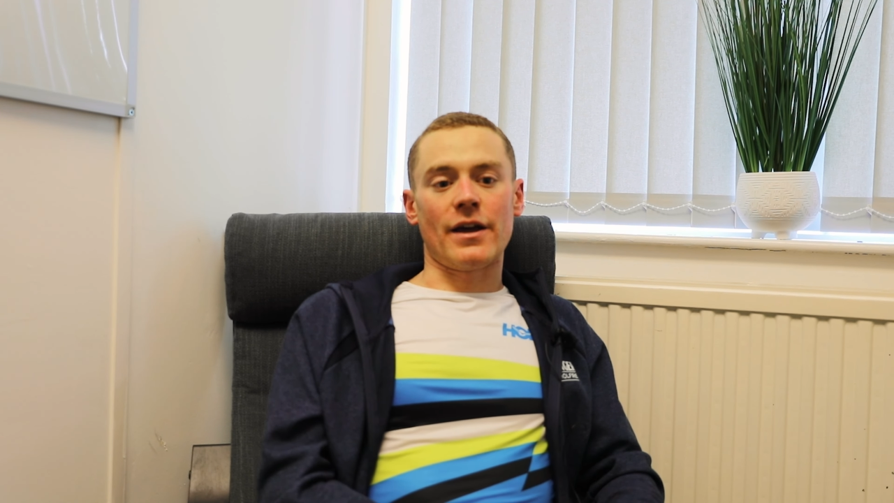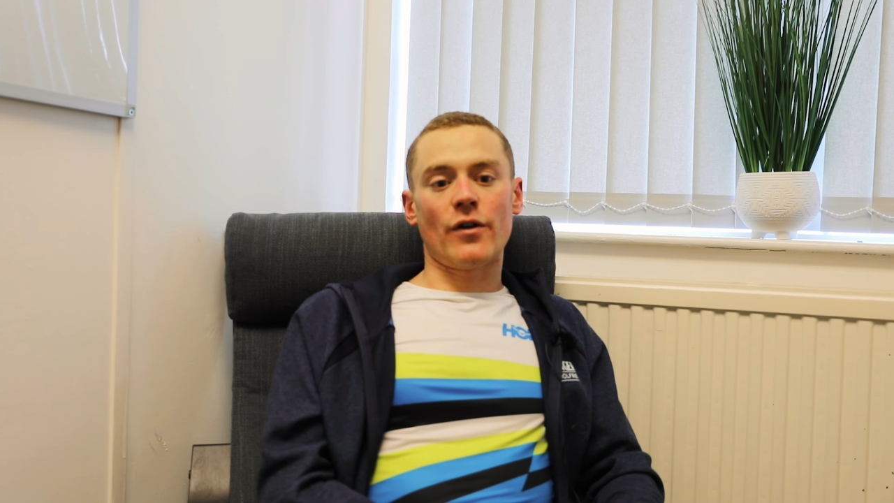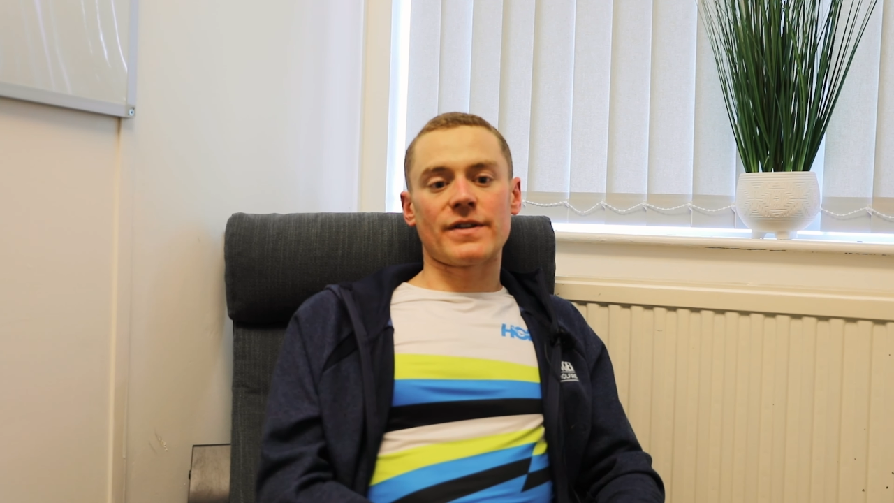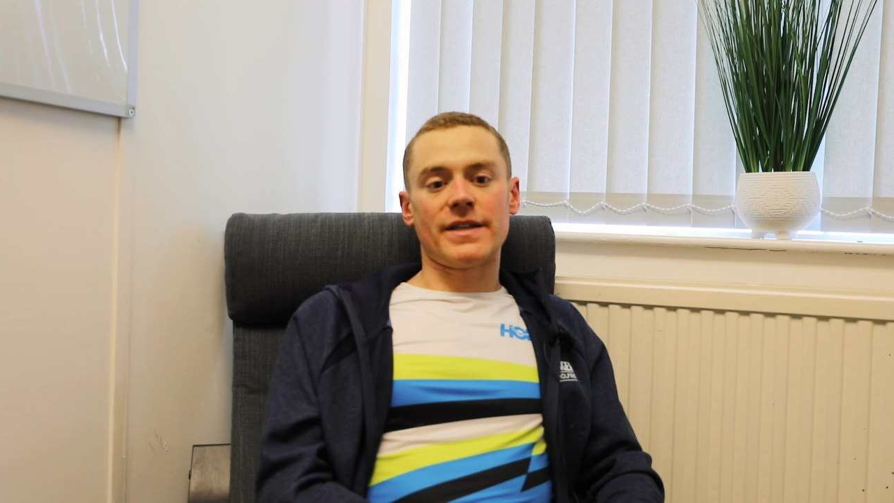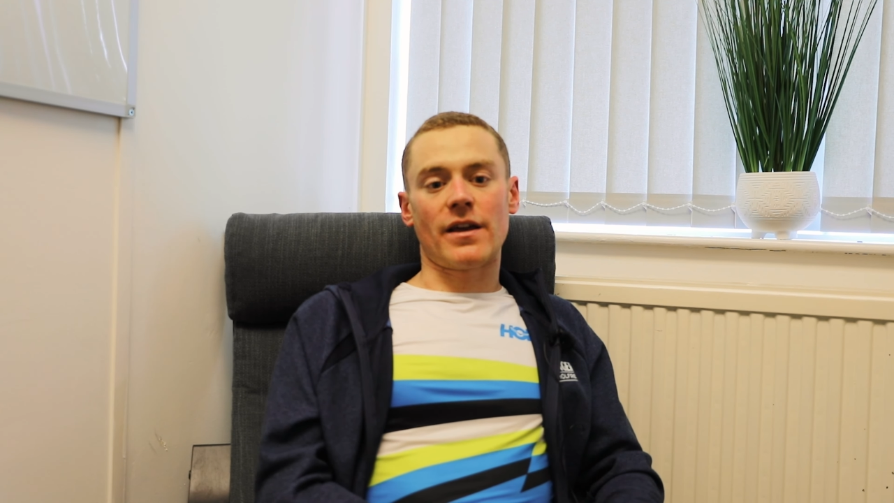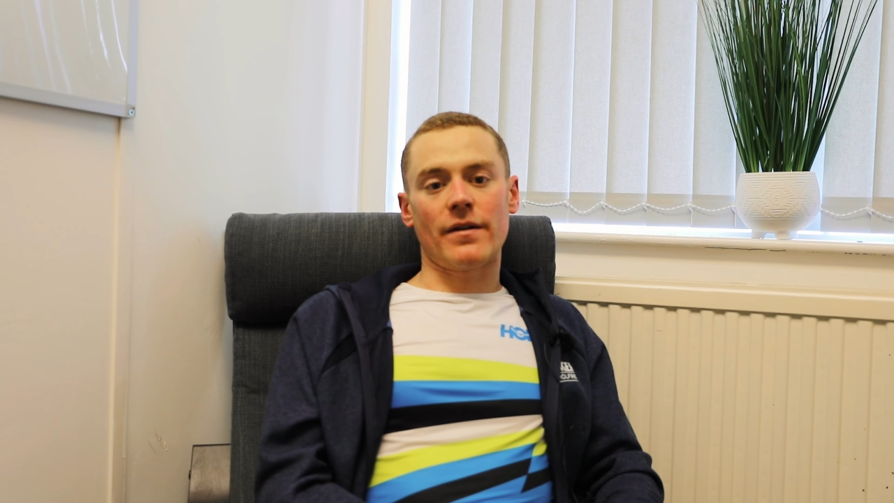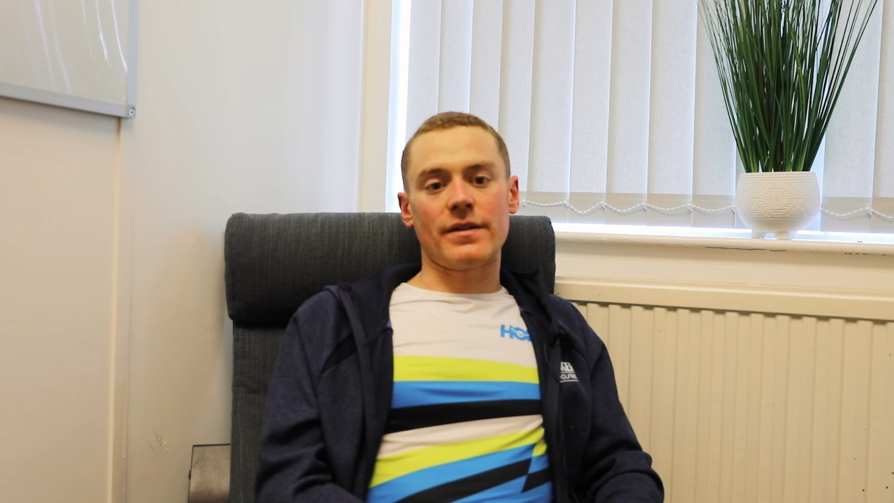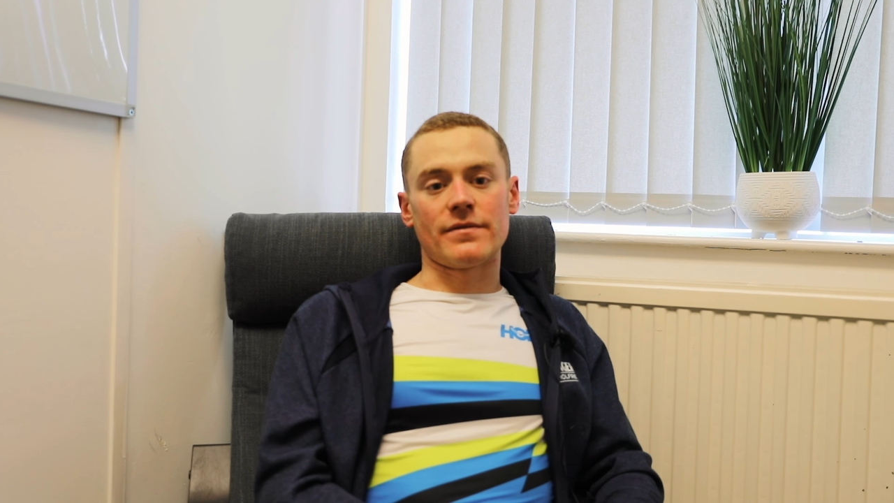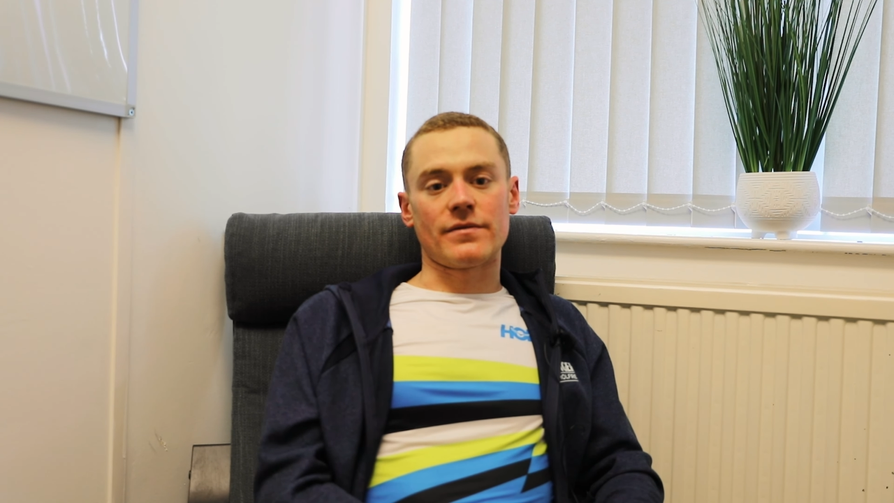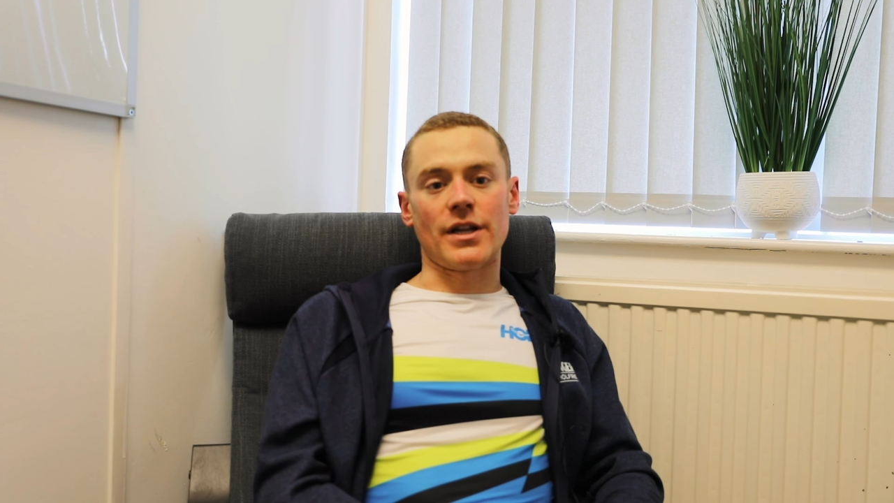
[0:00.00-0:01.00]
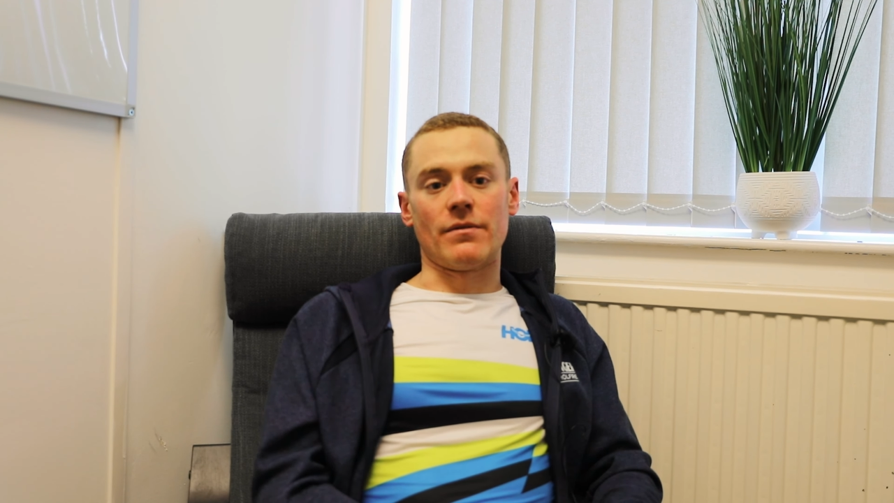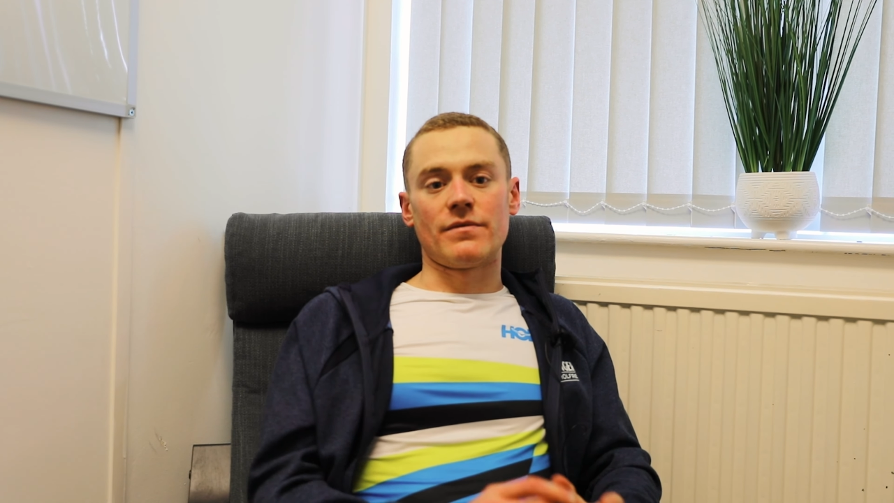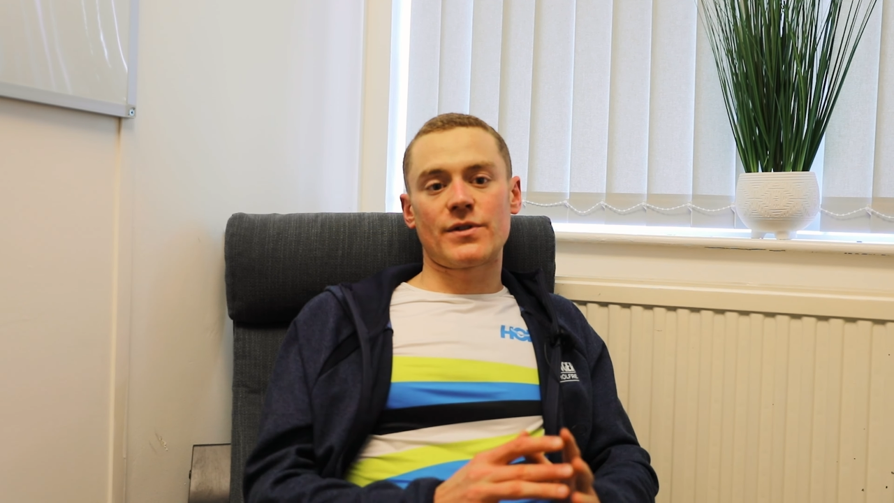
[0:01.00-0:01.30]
and obviously going,